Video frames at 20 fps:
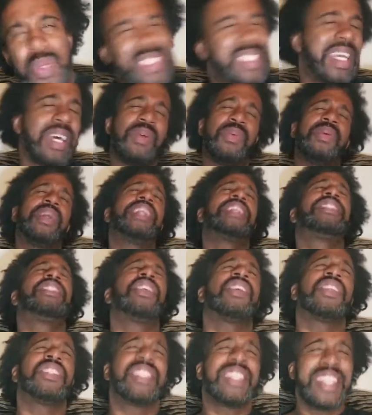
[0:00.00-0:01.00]
up with it,
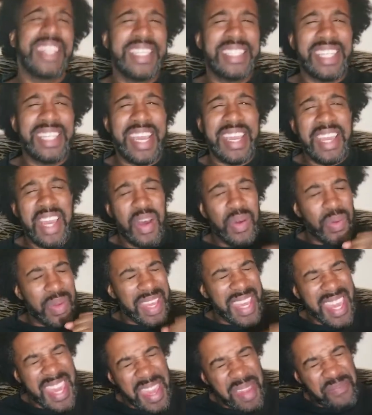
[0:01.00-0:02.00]
y'all? It's
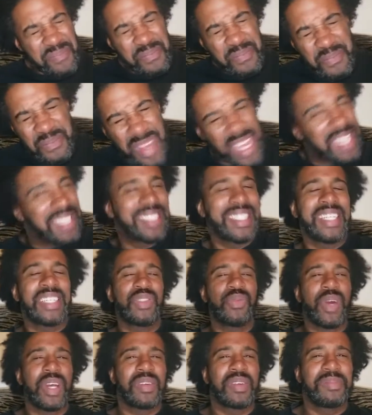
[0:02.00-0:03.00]
EJOE, Business.
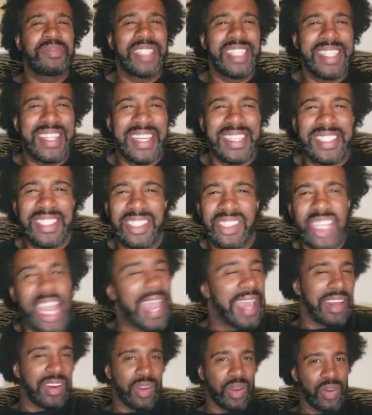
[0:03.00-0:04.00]
Welcome to the
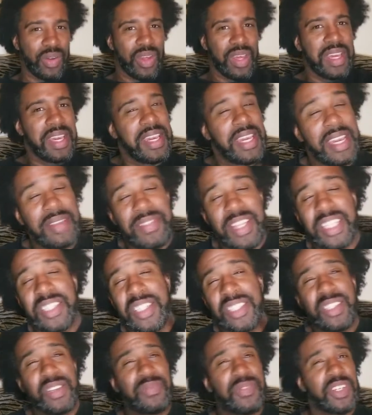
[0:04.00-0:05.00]
channel. If this
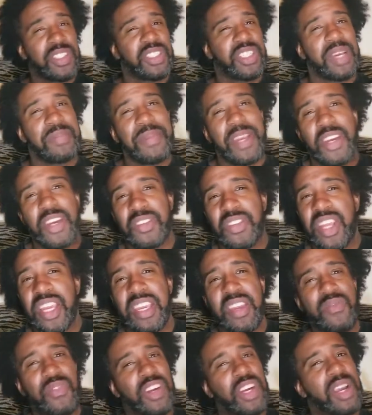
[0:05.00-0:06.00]
is your first time here, thank
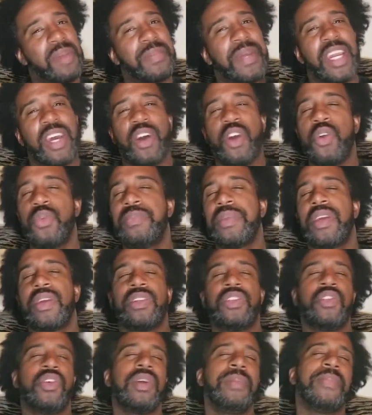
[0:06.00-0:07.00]
you for coming. I hope you
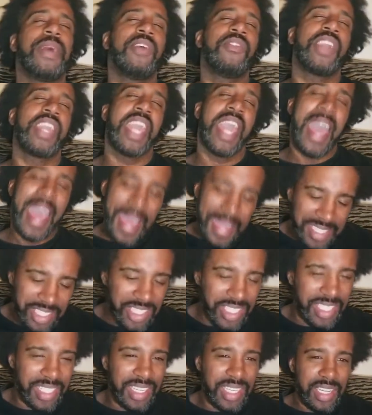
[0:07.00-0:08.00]
enjoyed my
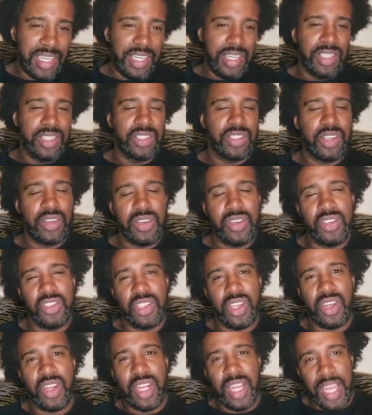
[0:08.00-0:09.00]
reaction. So you
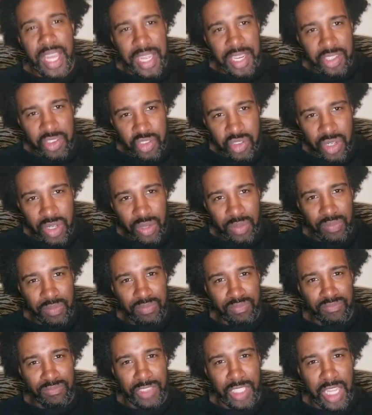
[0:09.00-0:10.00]
saw the intro,
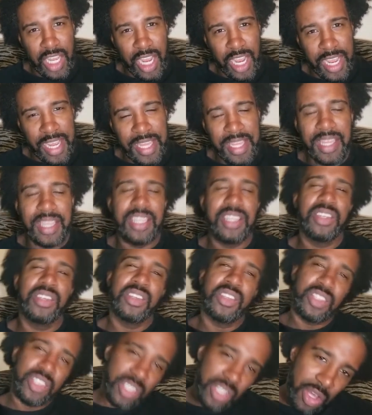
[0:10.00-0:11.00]
all right?
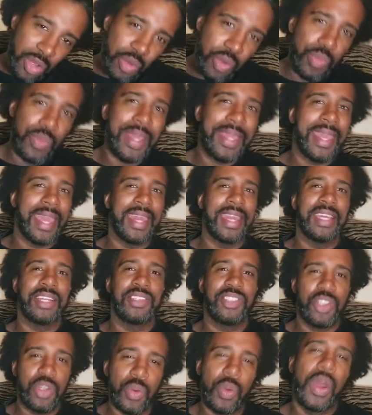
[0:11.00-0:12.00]
You saw who we get
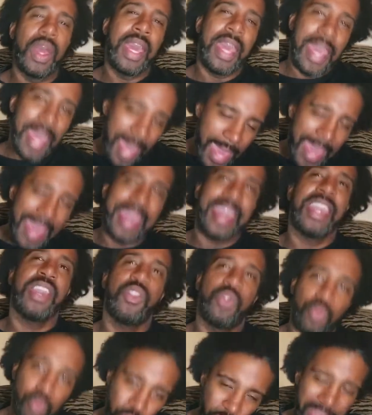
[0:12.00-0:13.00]
into, A.
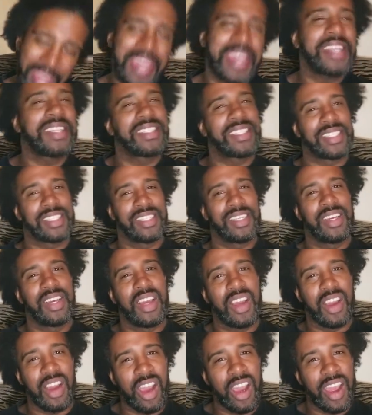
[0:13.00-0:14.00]
Reece,
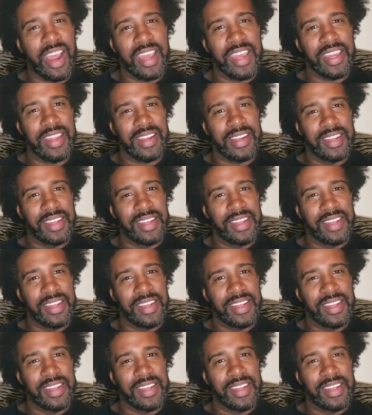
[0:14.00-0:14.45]
all right?